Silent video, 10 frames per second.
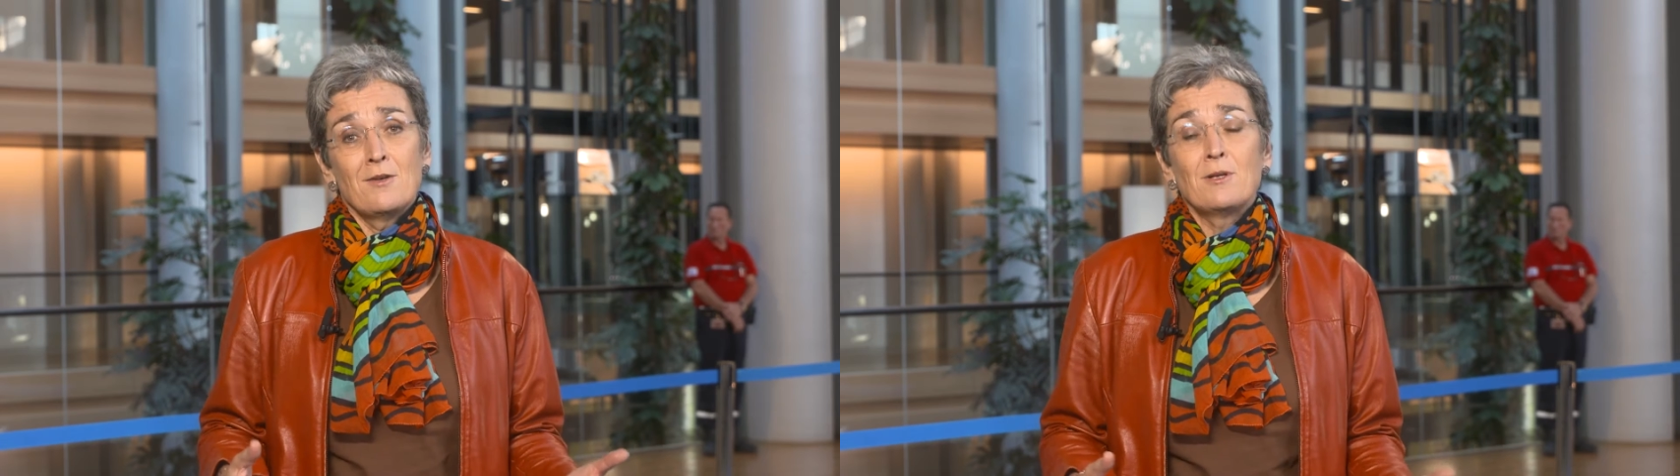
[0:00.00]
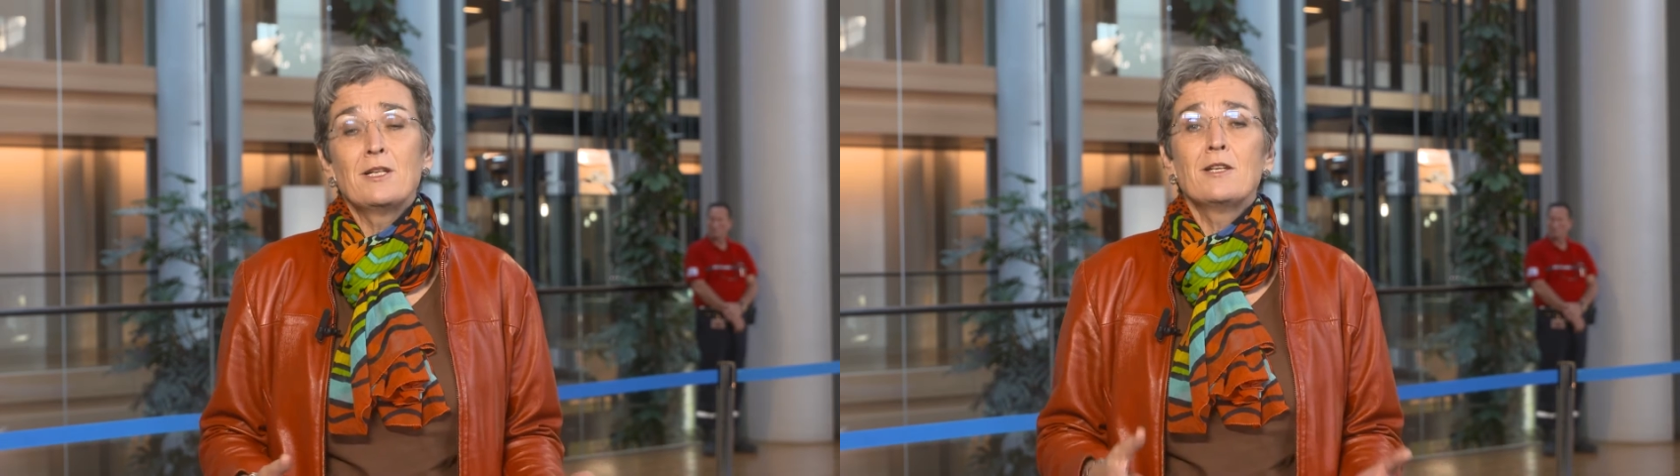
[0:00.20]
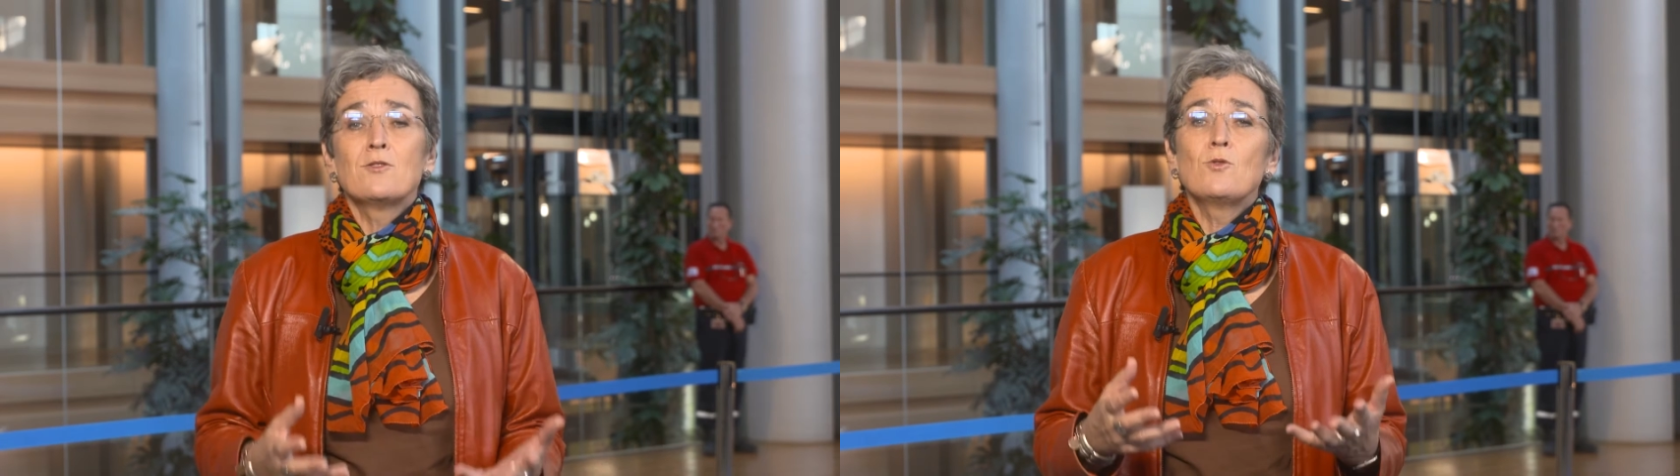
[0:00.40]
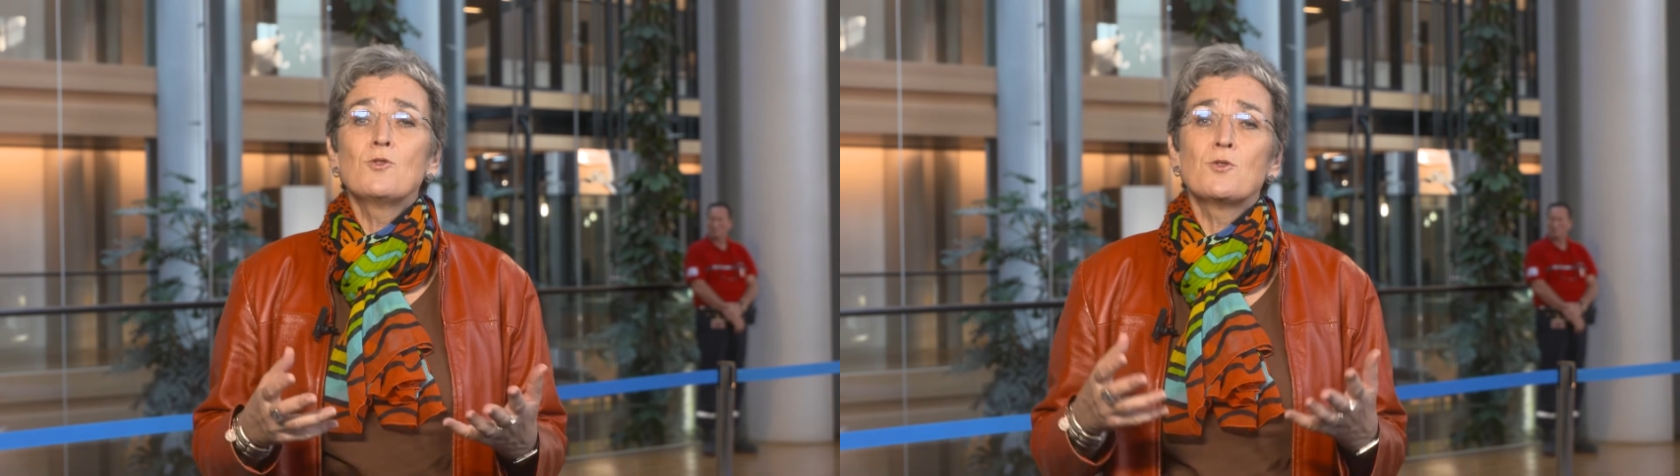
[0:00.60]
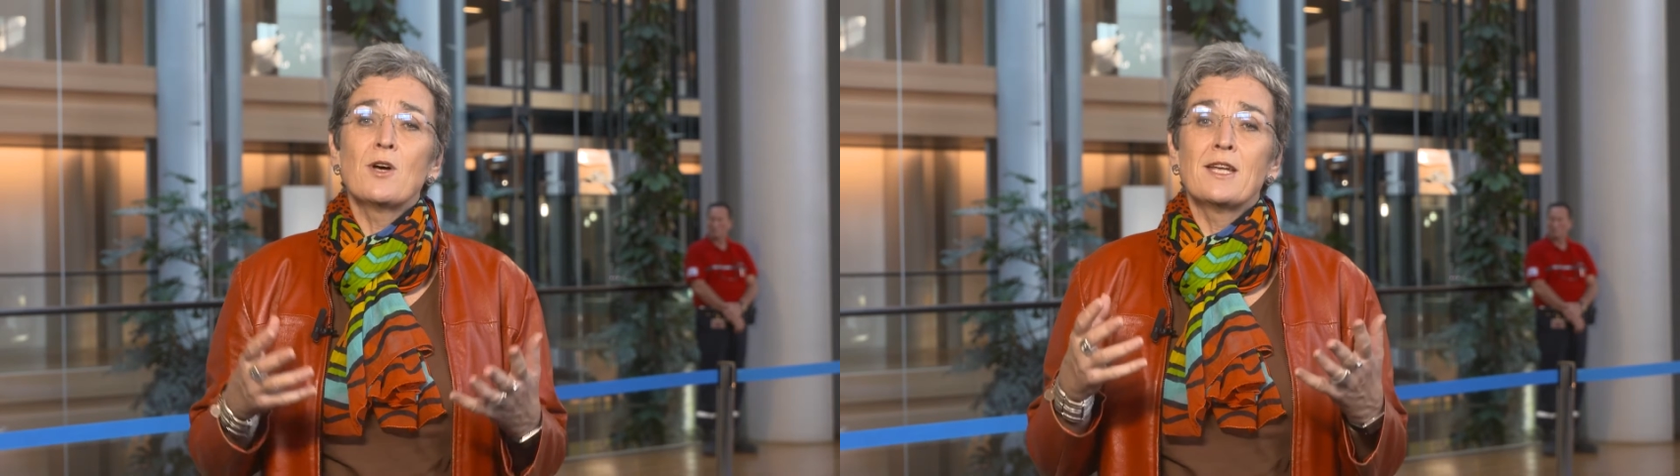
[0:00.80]
but it is
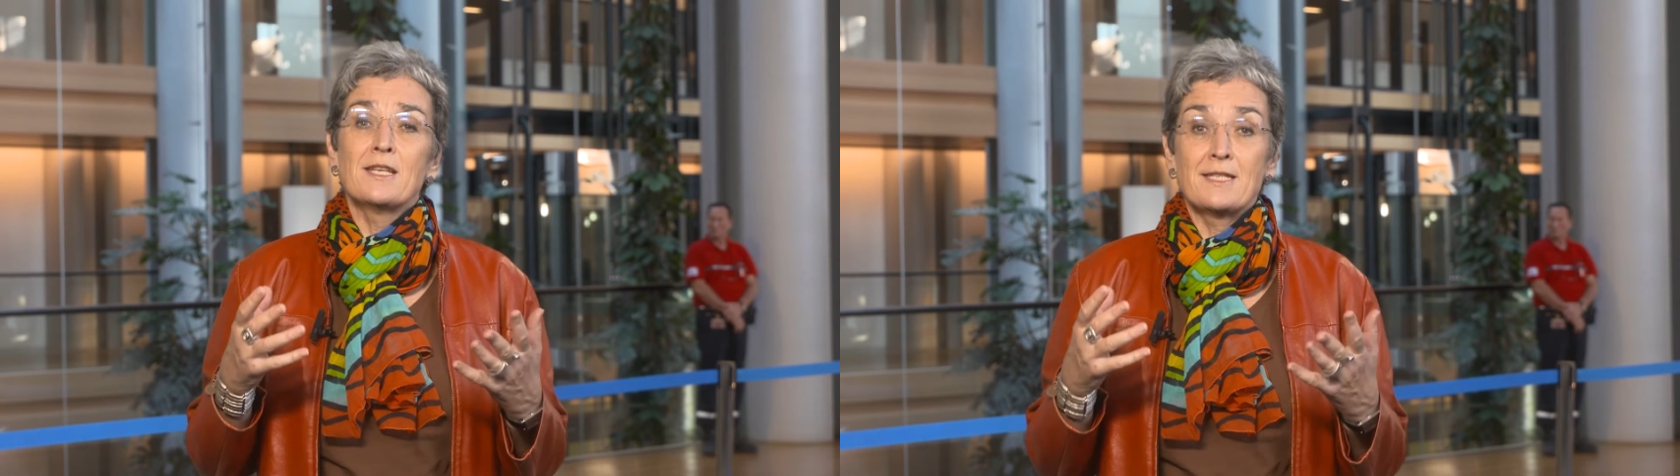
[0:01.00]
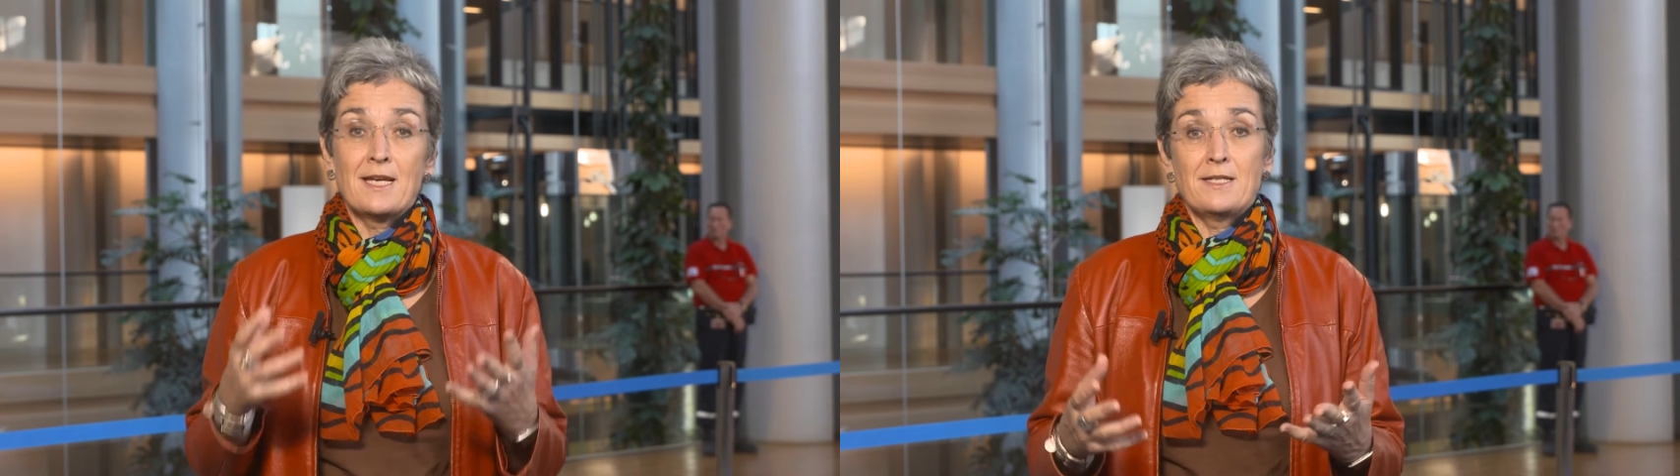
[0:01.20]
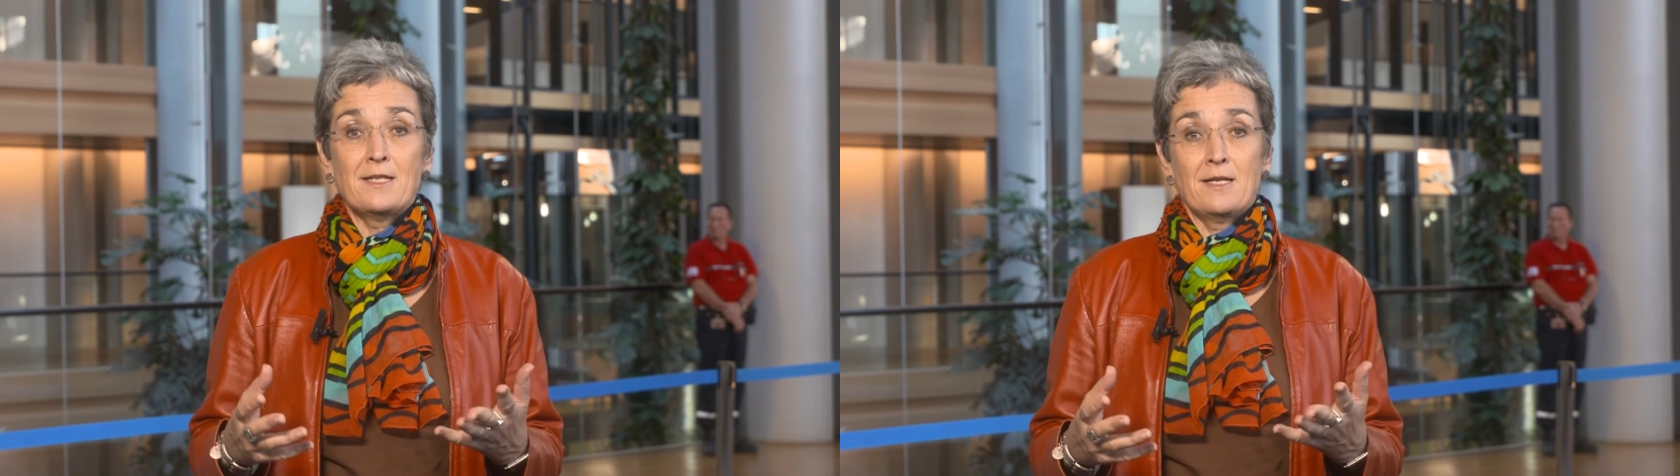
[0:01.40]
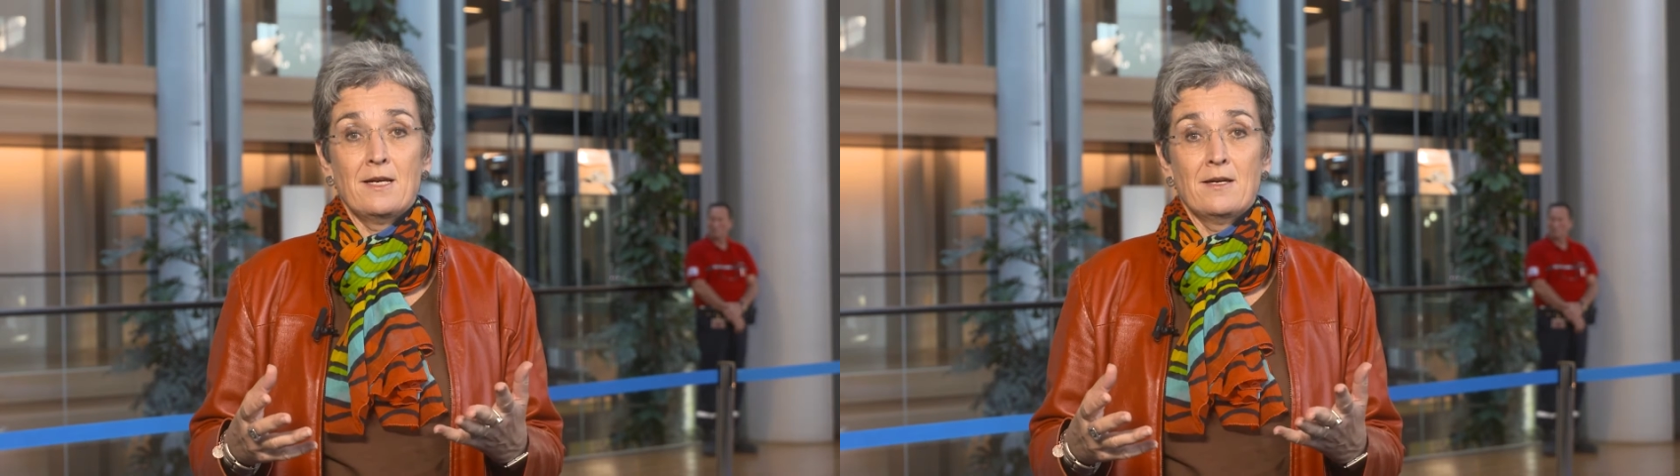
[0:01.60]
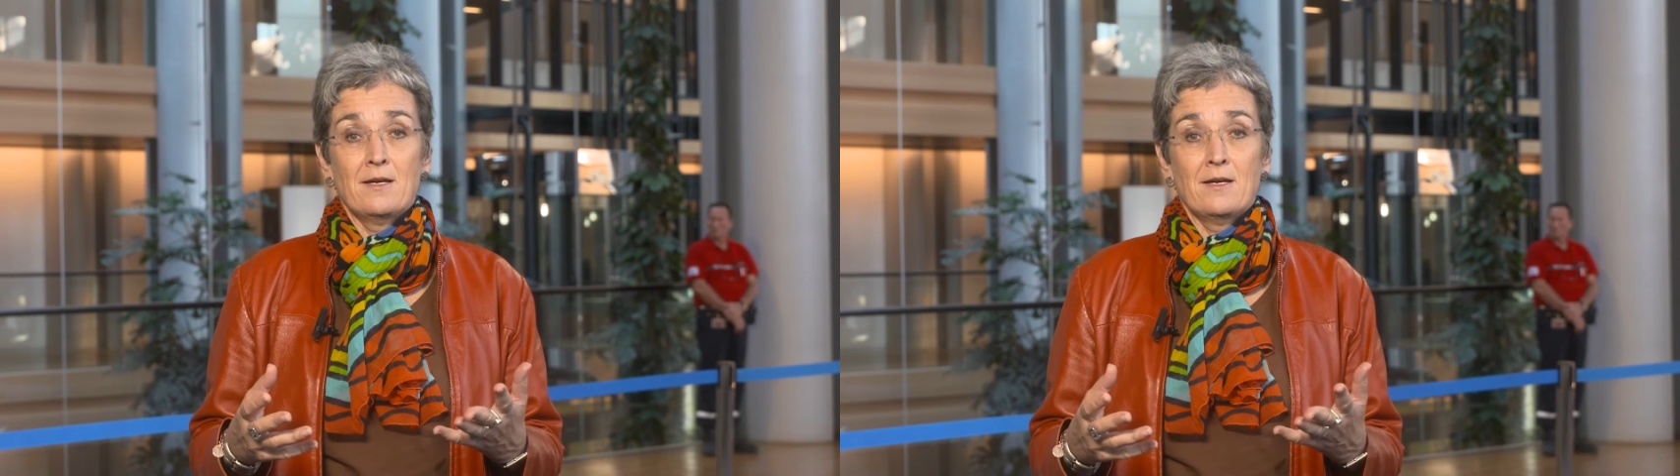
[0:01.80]
also a necessity,